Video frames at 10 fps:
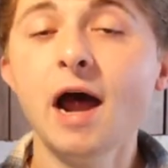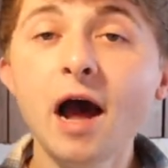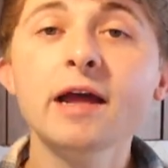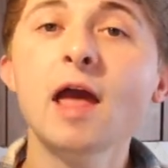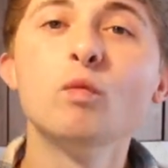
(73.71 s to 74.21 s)
And
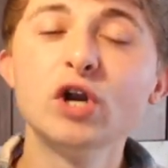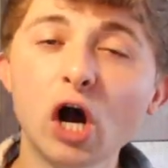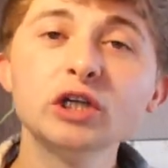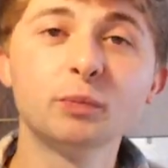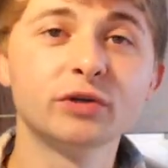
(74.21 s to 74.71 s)
I am
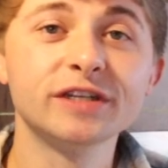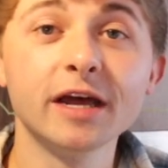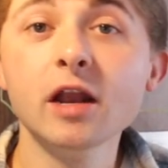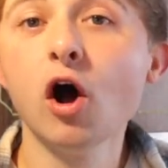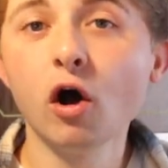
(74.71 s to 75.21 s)

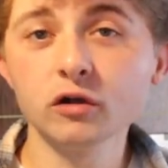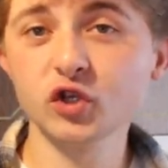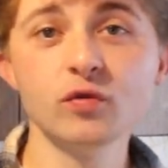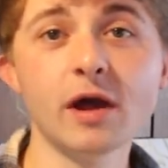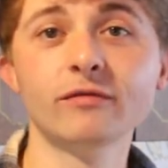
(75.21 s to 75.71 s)
100%
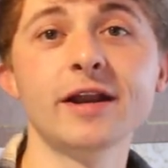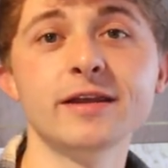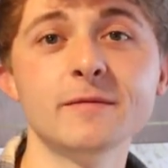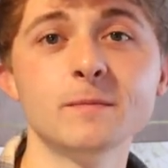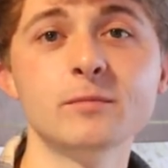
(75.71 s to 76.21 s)
also not
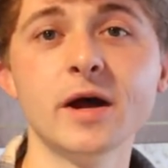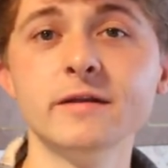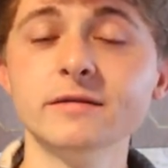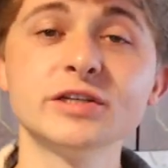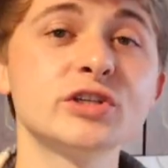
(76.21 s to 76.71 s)
ready,
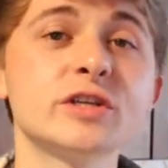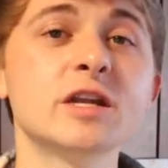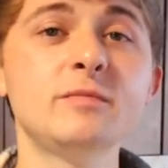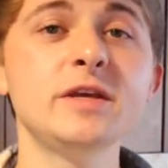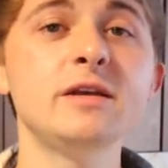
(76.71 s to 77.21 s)
but this is
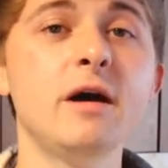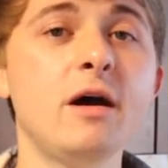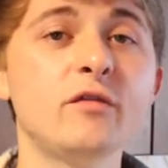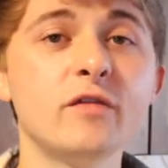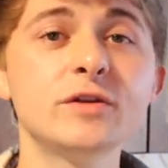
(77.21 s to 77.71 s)
gonna be
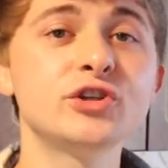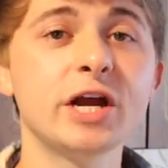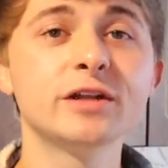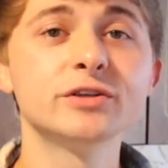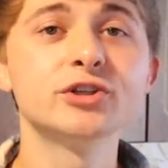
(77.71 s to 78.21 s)
a fun
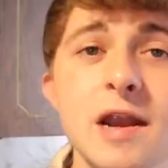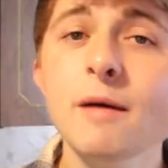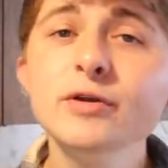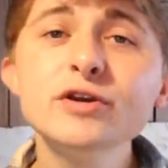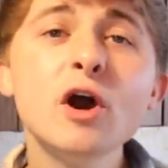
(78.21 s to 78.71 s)
challenge. And
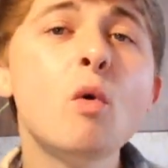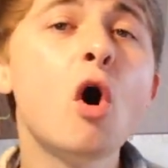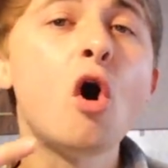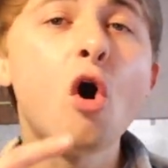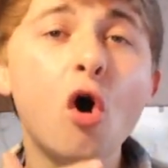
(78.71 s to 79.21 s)
I'm gonna go
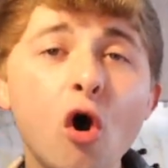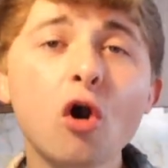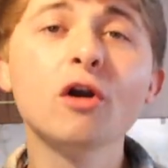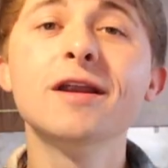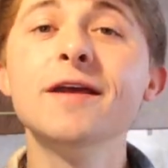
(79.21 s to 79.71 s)

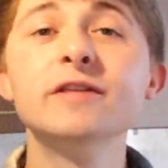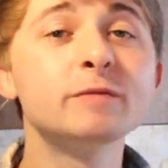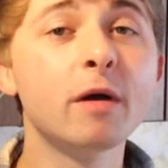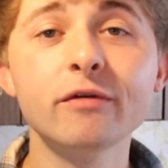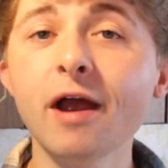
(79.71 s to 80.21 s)
hard in
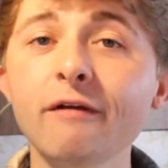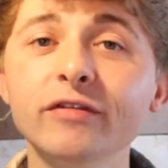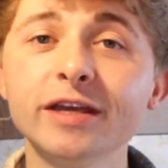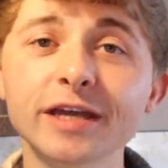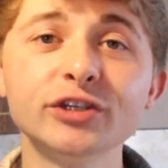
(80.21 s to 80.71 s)
this mother
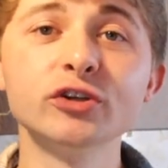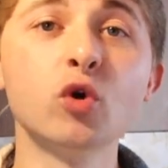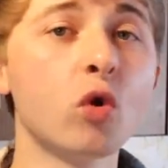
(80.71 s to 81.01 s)
effing kitchen.